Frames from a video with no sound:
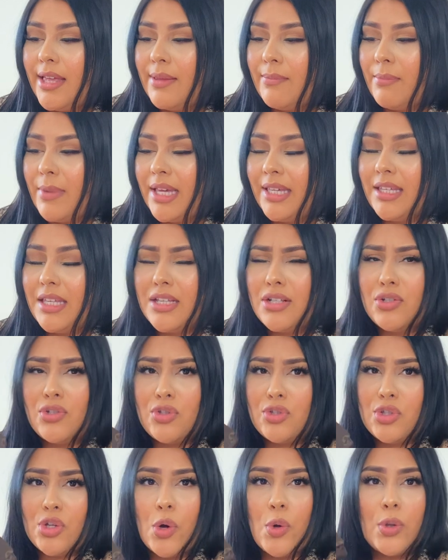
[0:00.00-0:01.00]
my keys
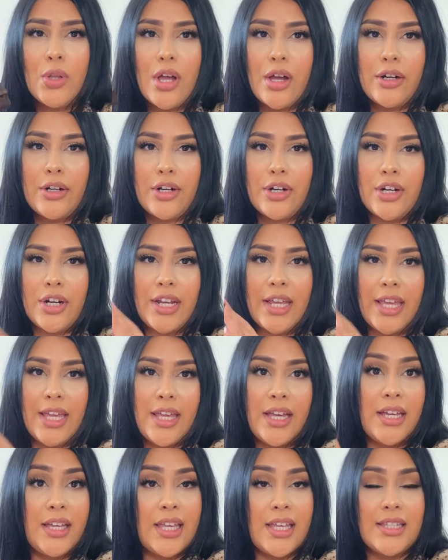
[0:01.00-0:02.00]
no longer
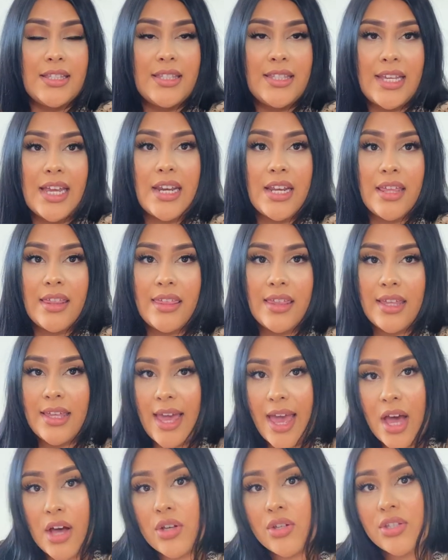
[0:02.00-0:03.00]
hit against anything
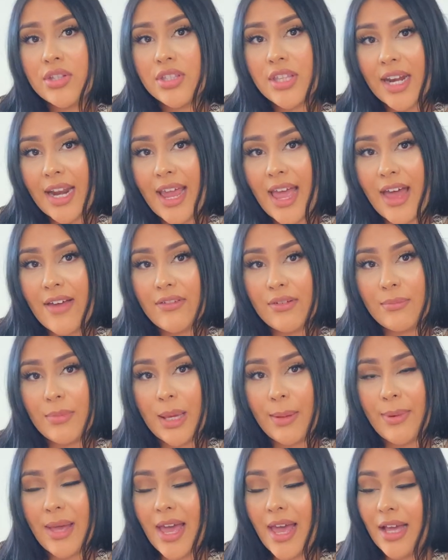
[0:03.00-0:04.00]
else that I have in
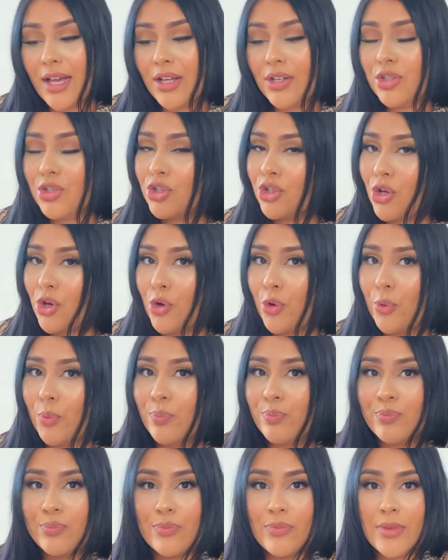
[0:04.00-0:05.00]
my bag so
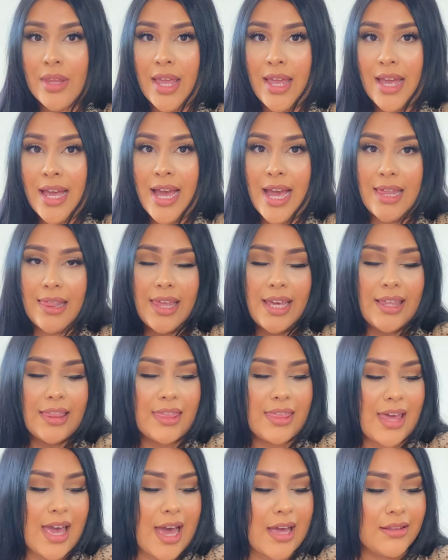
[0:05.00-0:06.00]
I like
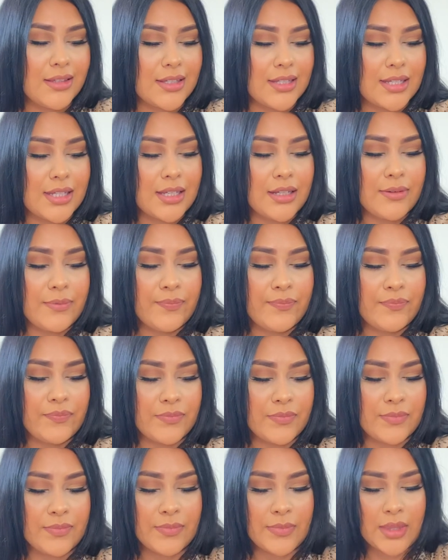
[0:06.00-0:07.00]
that
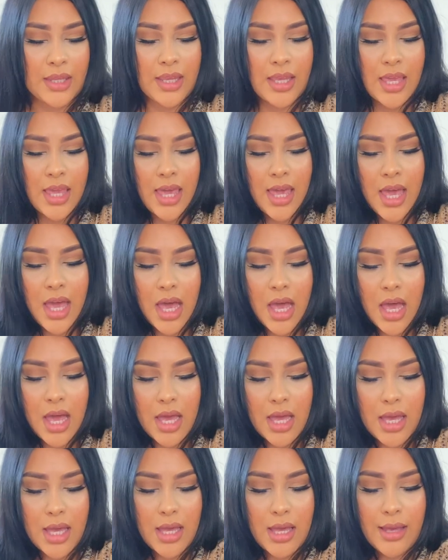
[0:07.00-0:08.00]

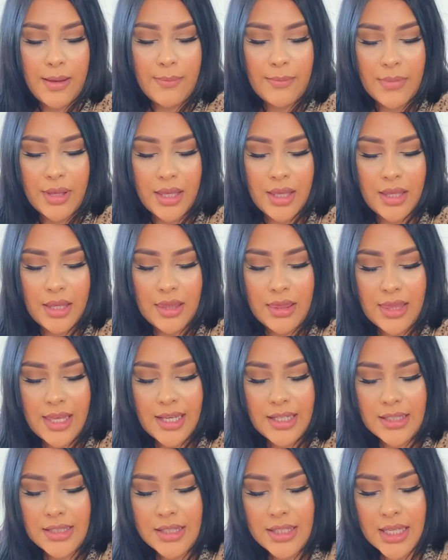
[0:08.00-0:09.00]
um,
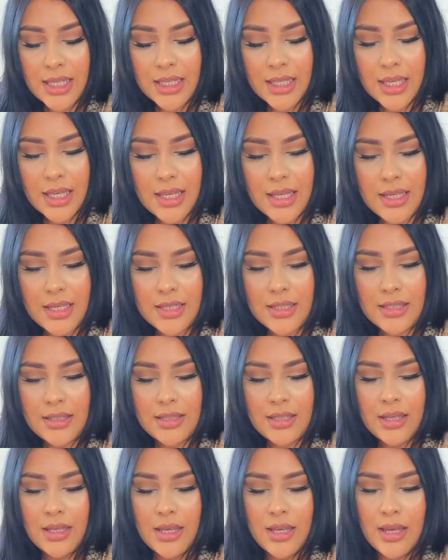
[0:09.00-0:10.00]
next thing
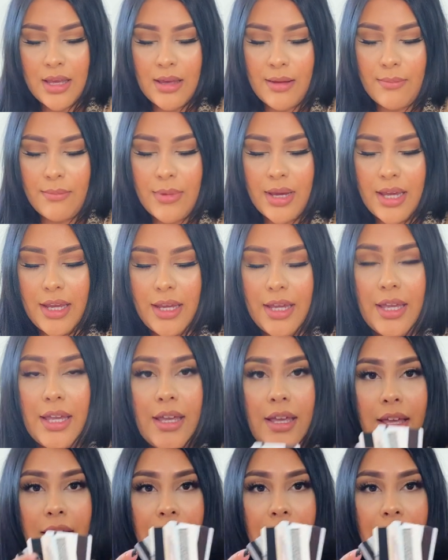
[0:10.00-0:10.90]
is my